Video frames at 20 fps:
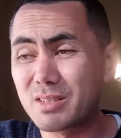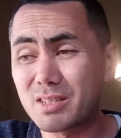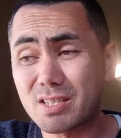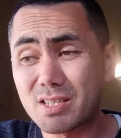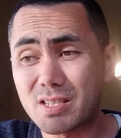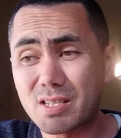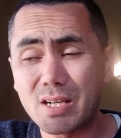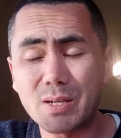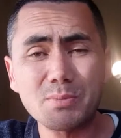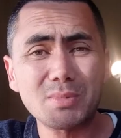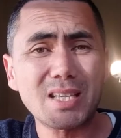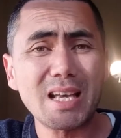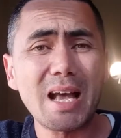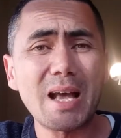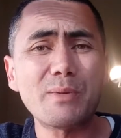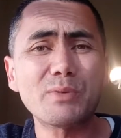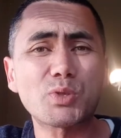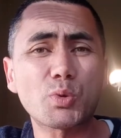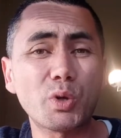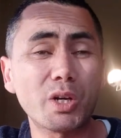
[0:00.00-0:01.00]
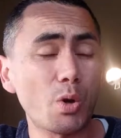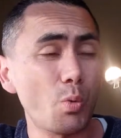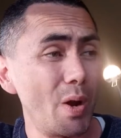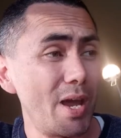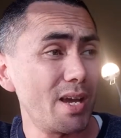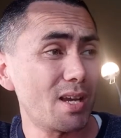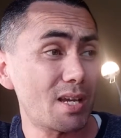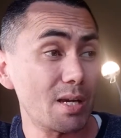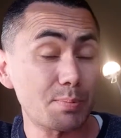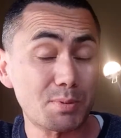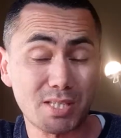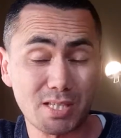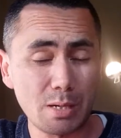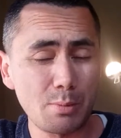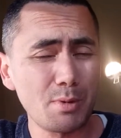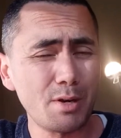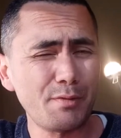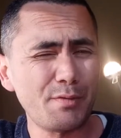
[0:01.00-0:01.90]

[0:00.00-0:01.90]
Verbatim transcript: and sometimes when I wake up some